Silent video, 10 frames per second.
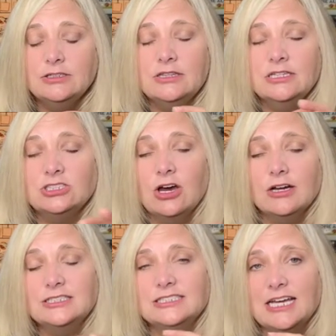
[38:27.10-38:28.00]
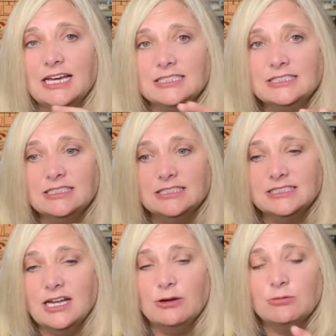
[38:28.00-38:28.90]
the talk to text that's
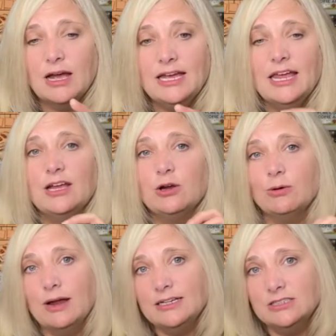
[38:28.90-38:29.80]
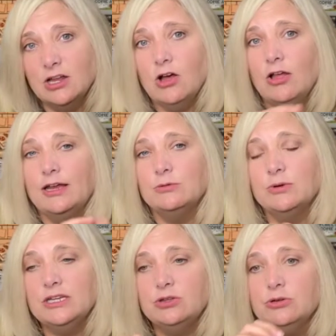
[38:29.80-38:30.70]
not right and correct it all and
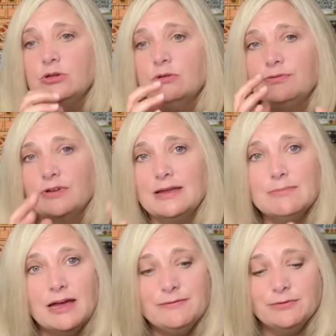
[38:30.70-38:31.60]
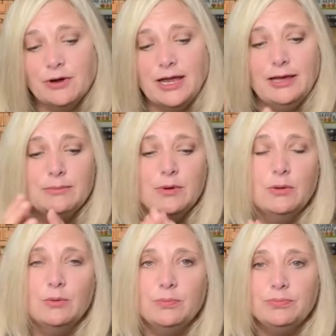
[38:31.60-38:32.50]
read through frame by frame
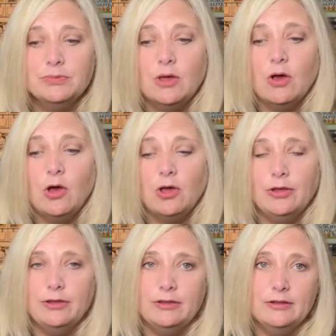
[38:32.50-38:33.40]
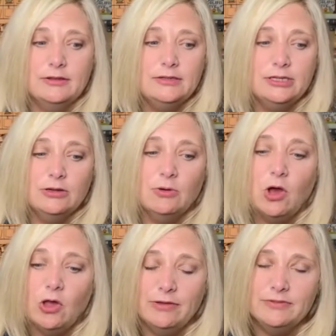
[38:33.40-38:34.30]
all you know
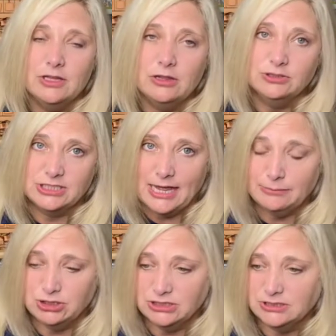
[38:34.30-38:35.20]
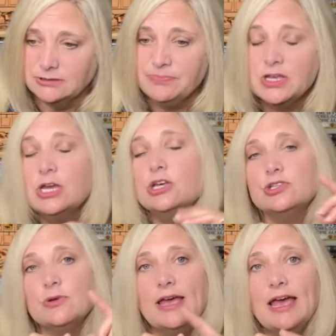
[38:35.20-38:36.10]
all of the closed captions
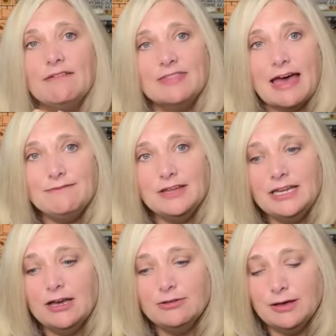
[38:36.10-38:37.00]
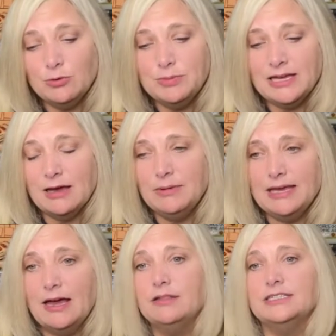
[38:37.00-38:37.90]
so i have that video that will be coming
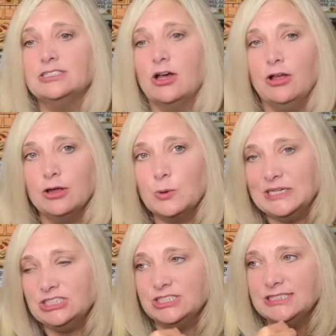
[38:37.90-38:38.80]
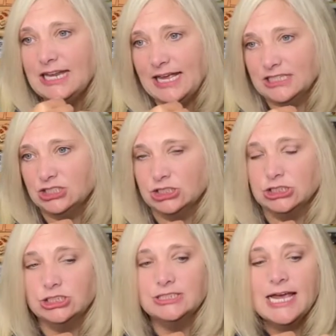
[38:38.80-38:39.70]
out that's all question and
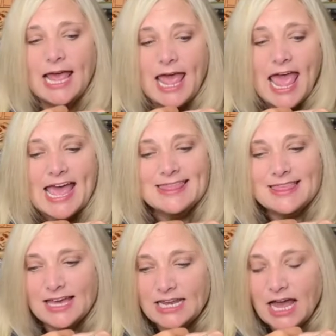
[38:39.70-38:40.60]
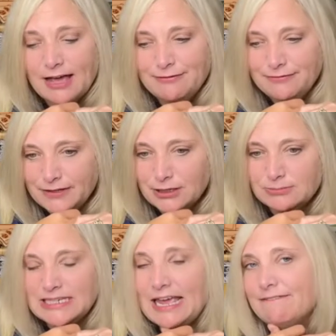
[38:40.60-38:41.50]
answers and then i
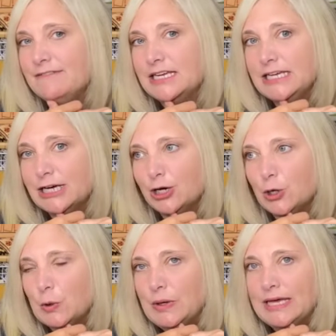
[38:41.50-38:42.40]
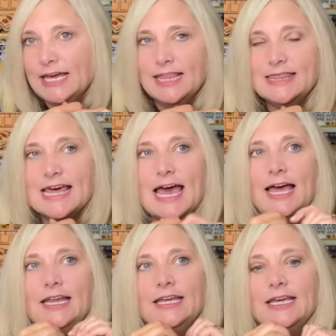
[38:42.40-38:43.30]
filmed a video
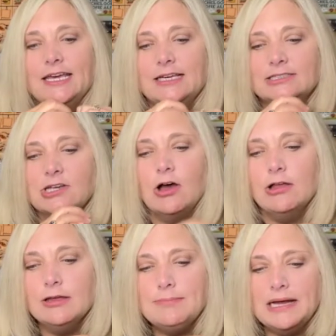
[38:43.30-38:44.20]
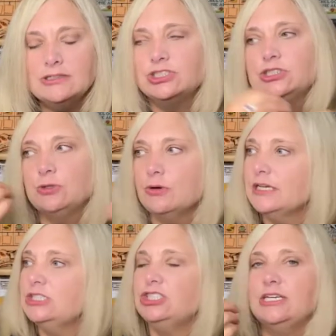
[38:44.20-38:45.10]
that is all about
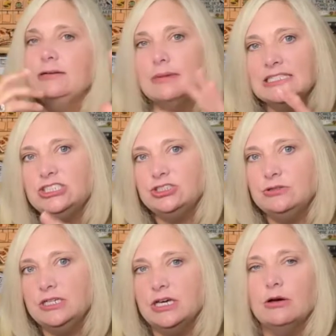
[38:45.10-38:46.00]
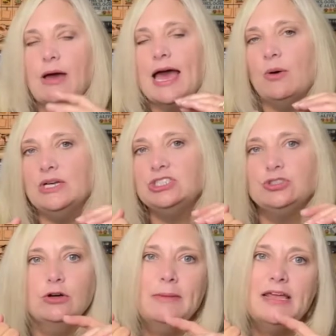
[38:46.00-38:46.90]
storage in my studio how i
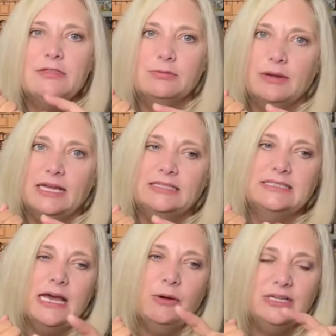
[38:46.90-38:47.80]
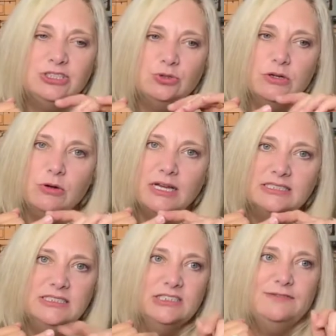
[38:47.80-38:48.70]
store my threads how i store
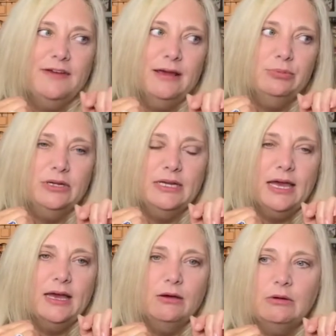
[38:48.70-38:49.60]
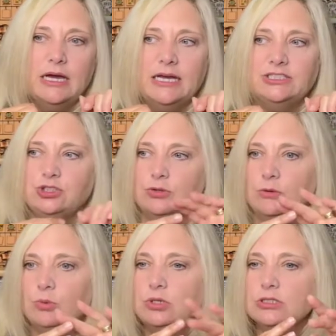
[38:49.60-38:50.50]
cross stitch fabric how i store
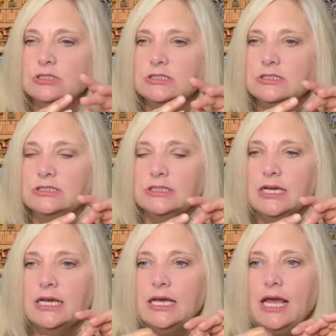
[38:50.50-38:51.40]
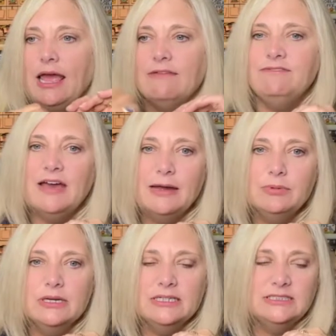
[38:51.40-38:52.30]
wools and
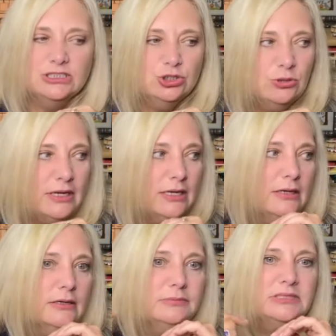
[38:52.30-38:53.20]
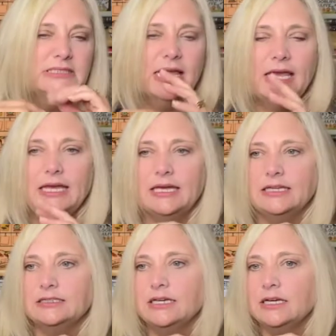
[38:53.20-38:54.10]
fabrics and trims
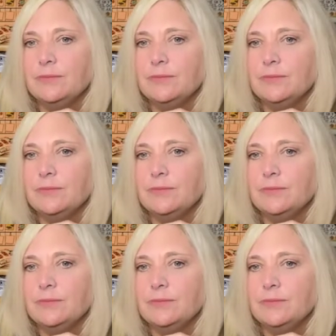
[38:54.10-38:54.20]
and